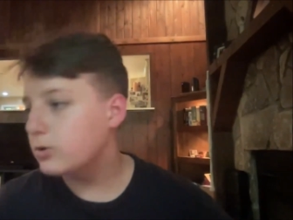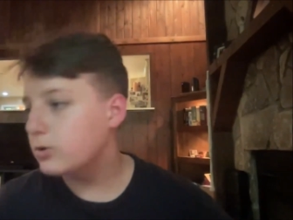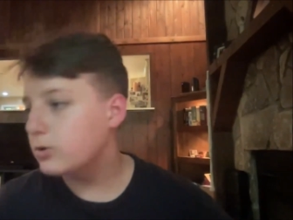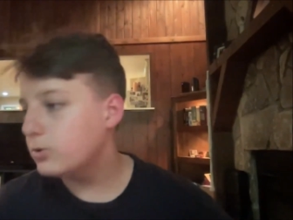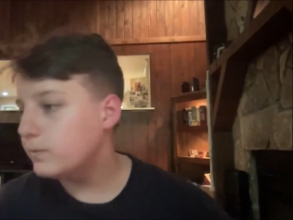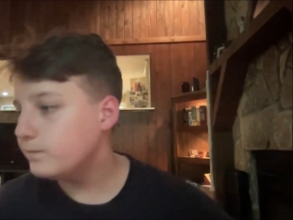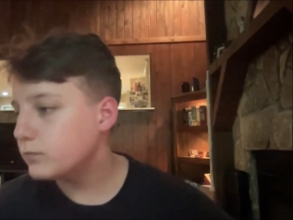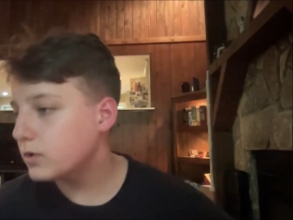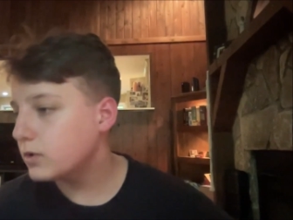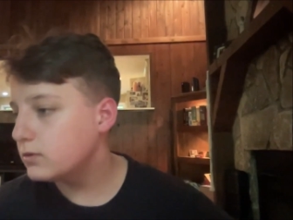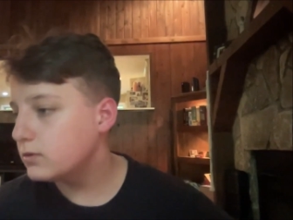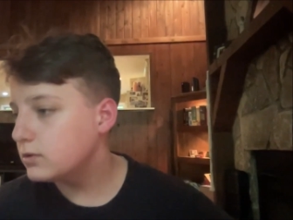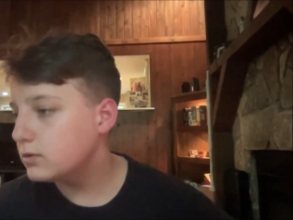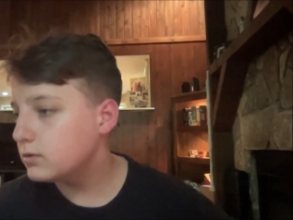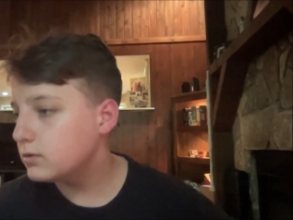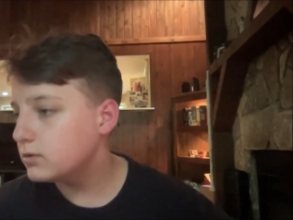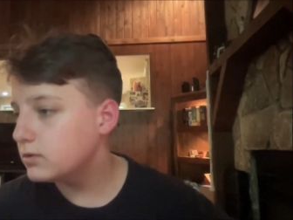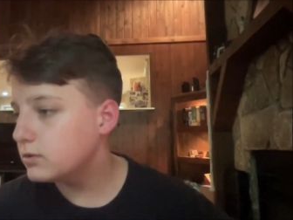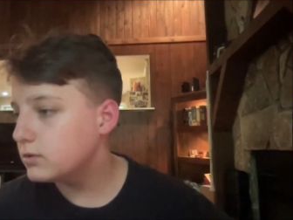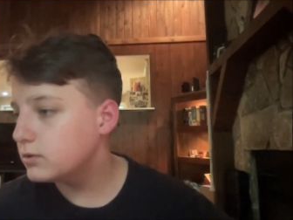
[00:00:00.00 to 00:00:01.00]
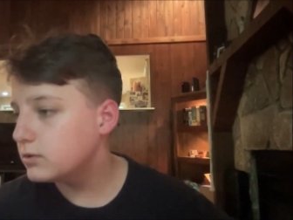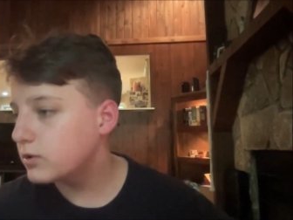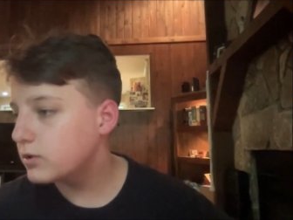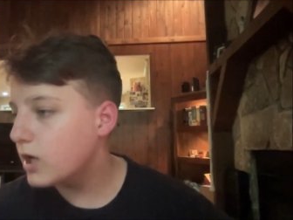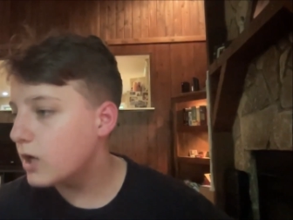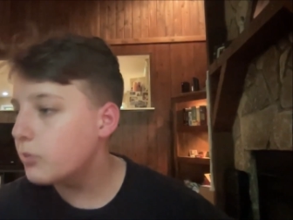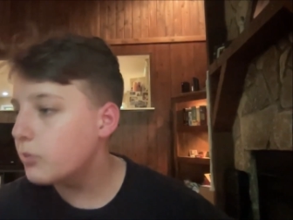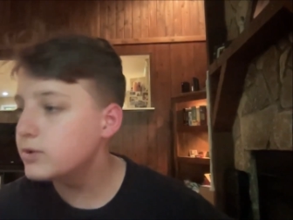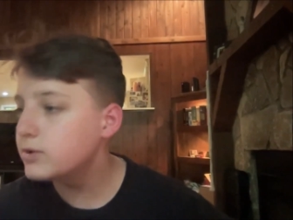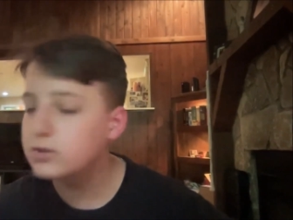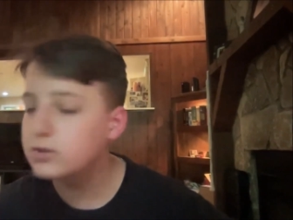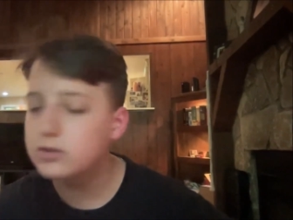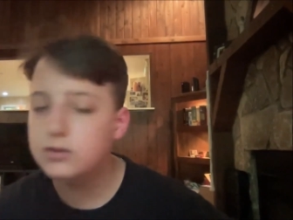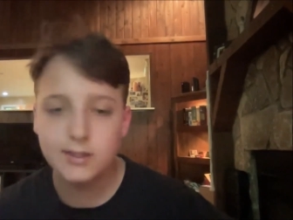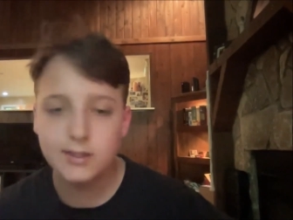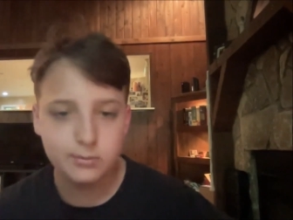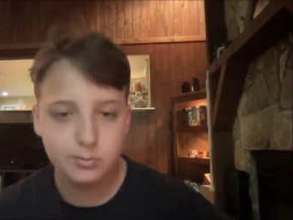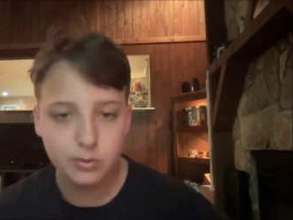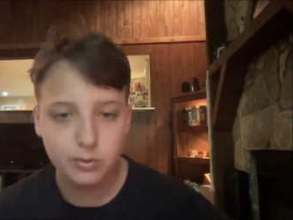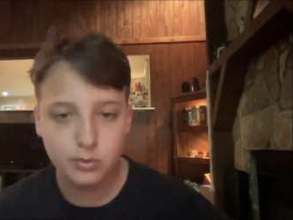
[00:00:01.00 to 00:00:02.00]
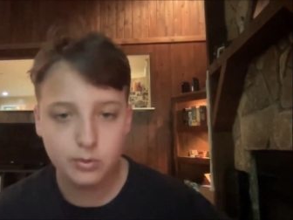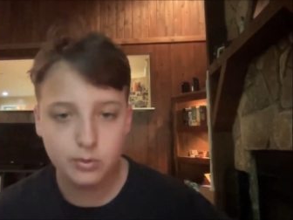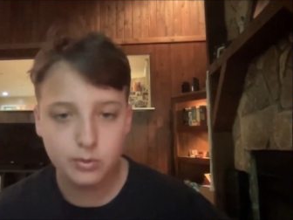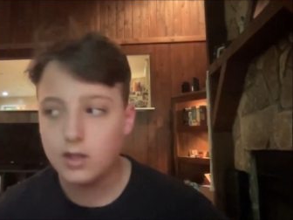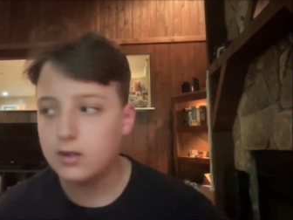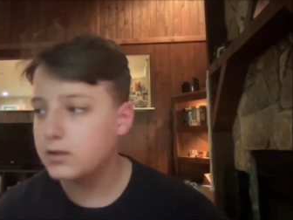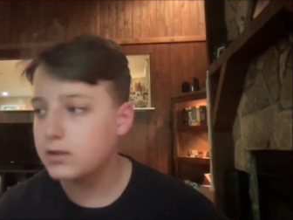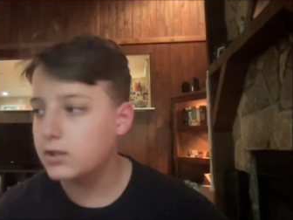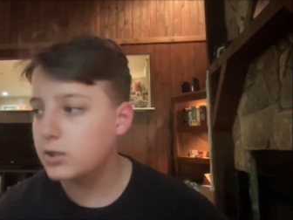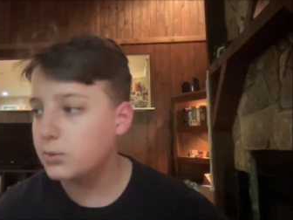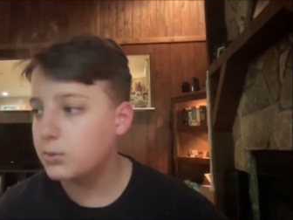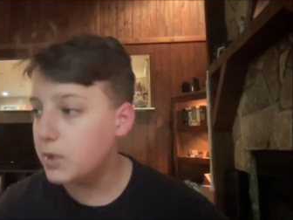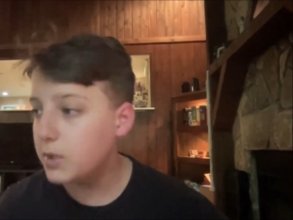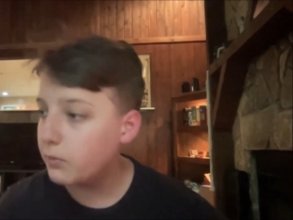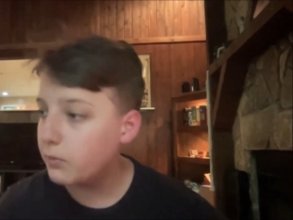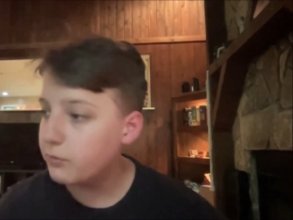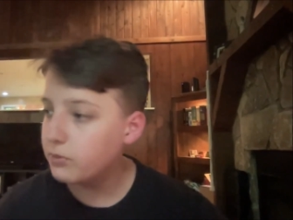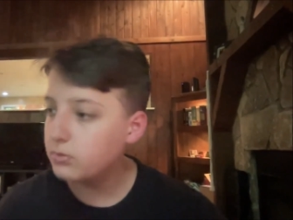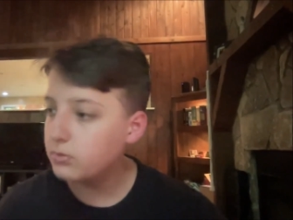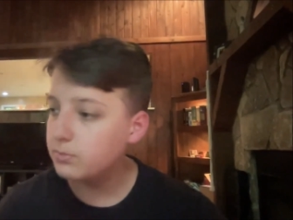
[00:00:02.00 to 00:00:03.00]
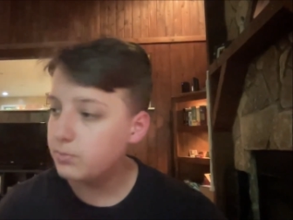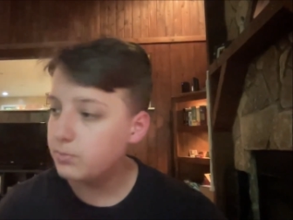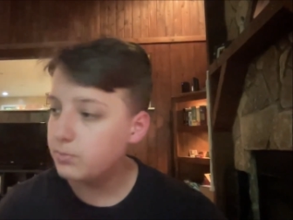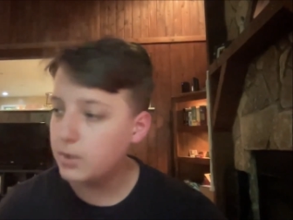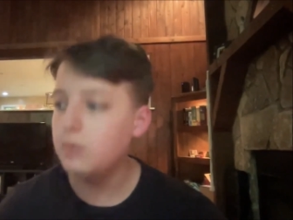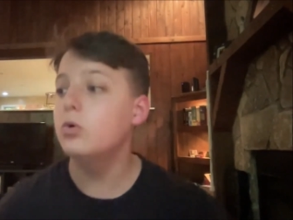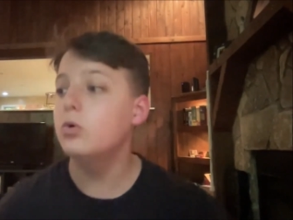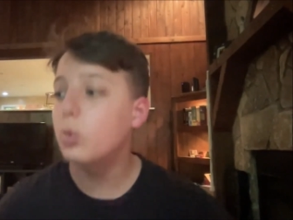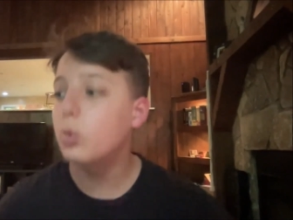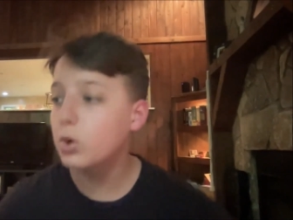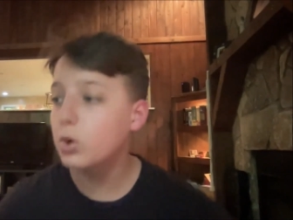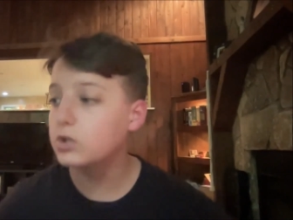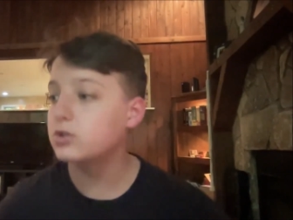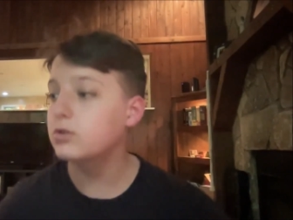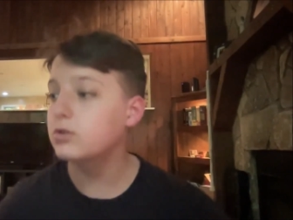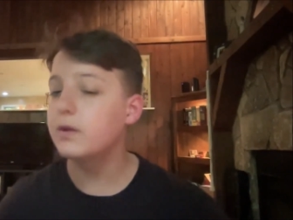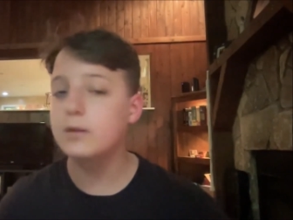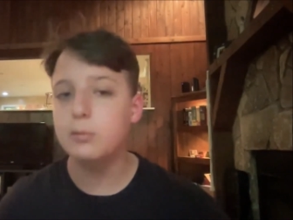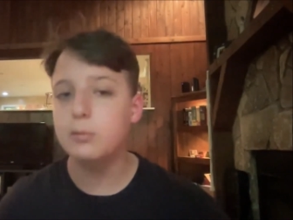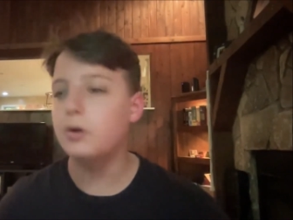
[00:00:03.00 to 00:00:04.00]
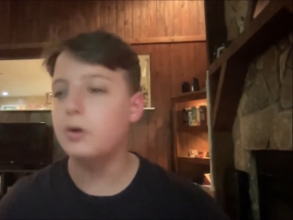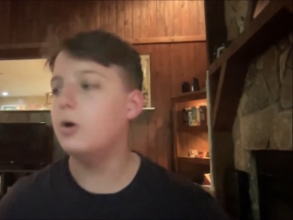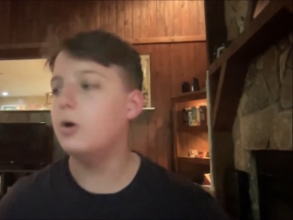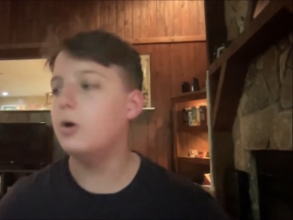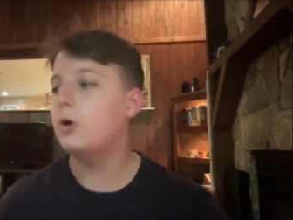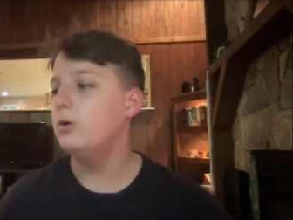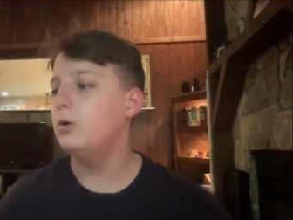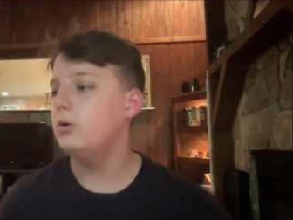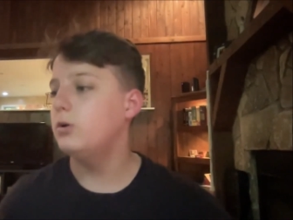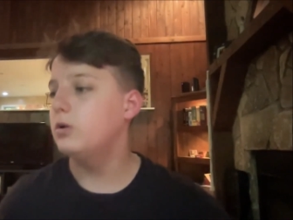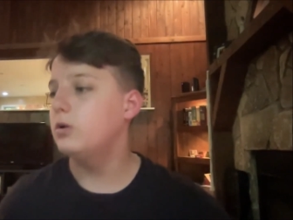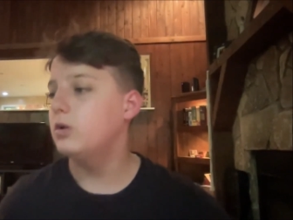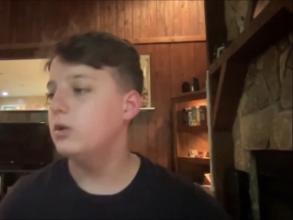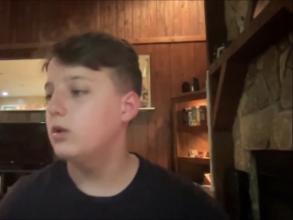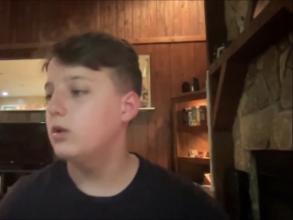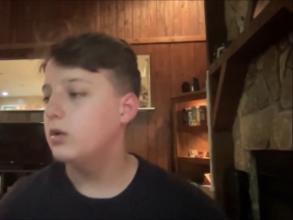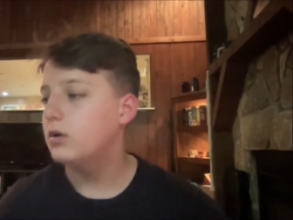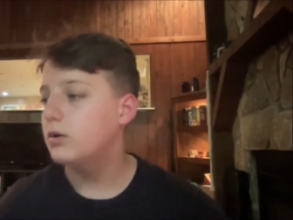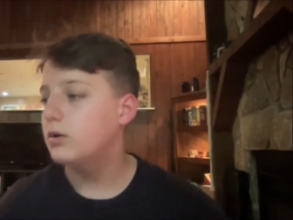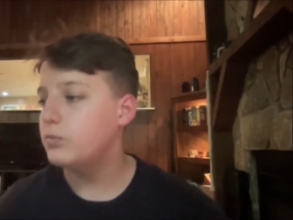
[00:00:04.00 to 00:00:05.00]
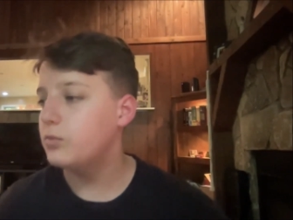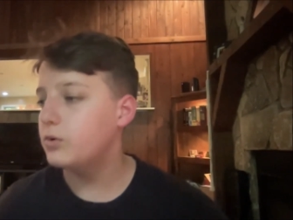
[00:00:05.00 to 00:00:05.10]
So up until this point, the people worshiping Baal